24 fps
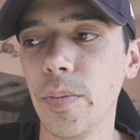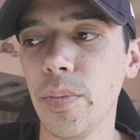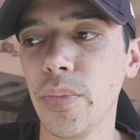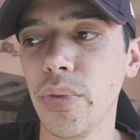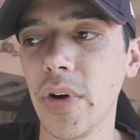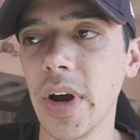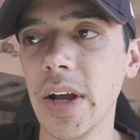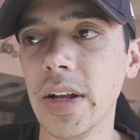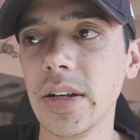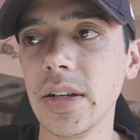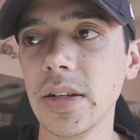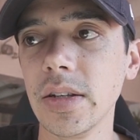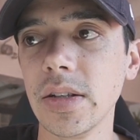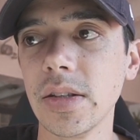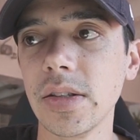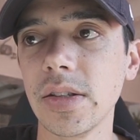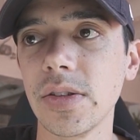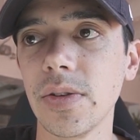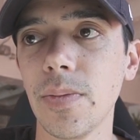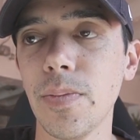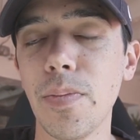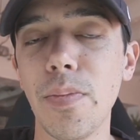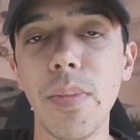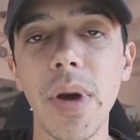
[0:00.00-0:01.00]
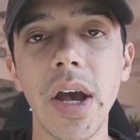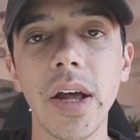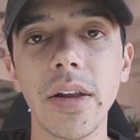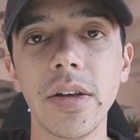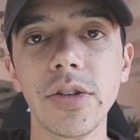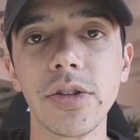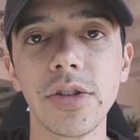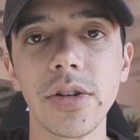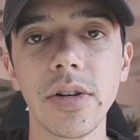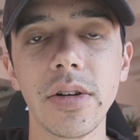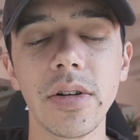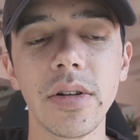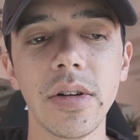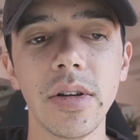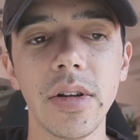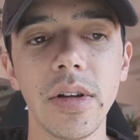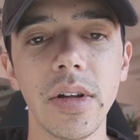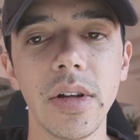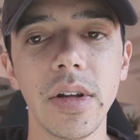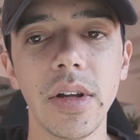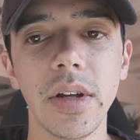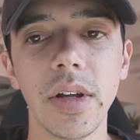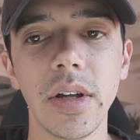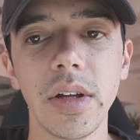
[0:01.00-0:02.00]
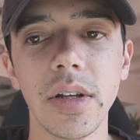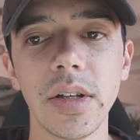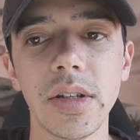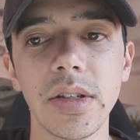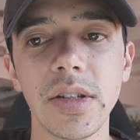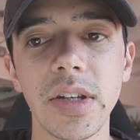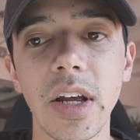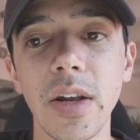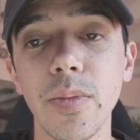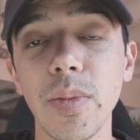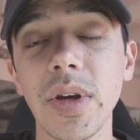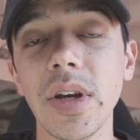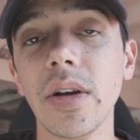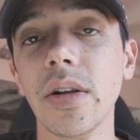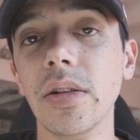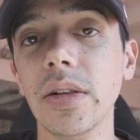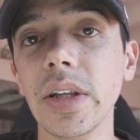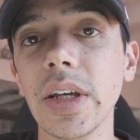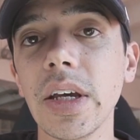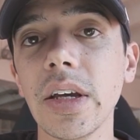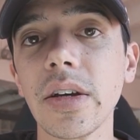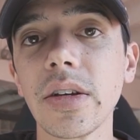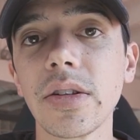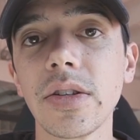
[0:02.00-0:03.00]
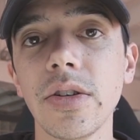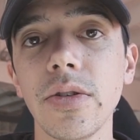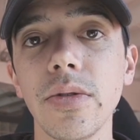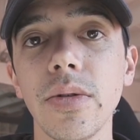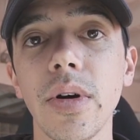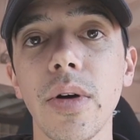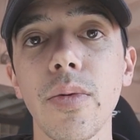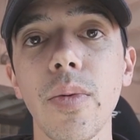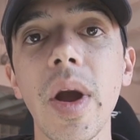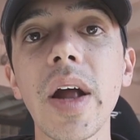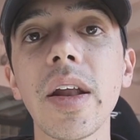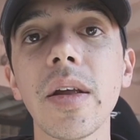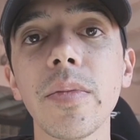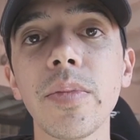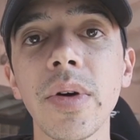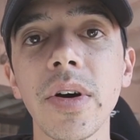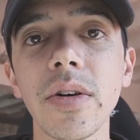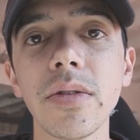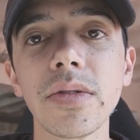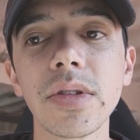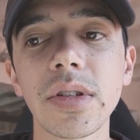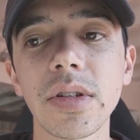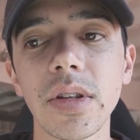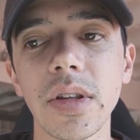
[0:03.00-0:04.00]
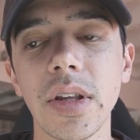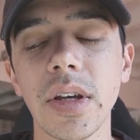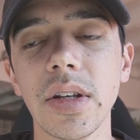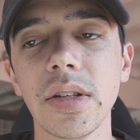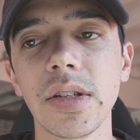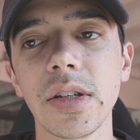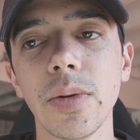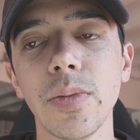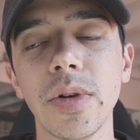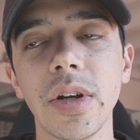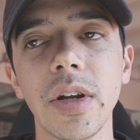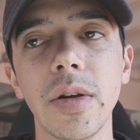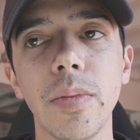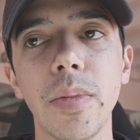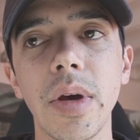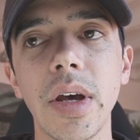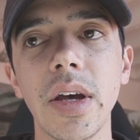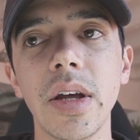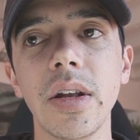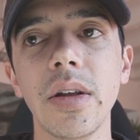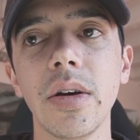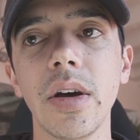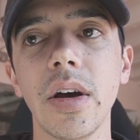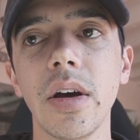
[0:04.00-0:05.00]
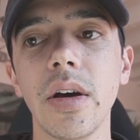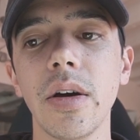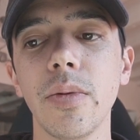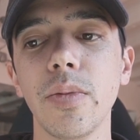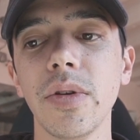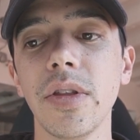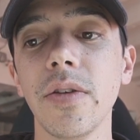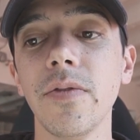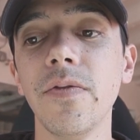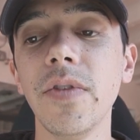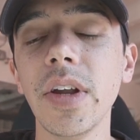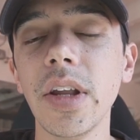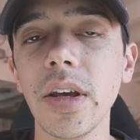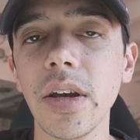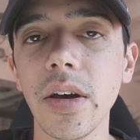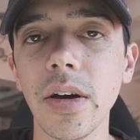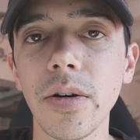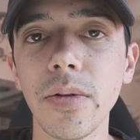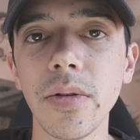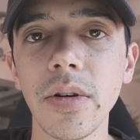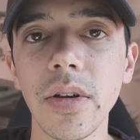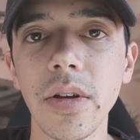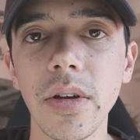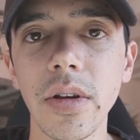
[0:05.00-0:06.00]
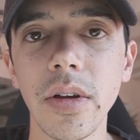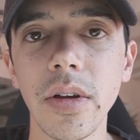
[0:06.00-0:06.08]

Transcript: Brandon's manager sent me a link to a Reddit post that someone had made with a video.